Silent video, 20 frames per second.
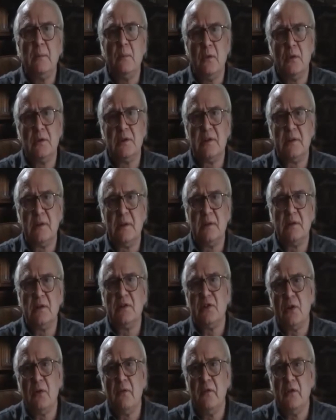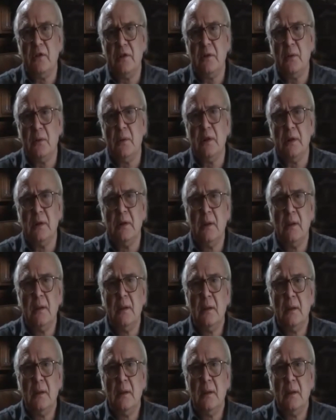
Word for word: one monster, the Soviet Union,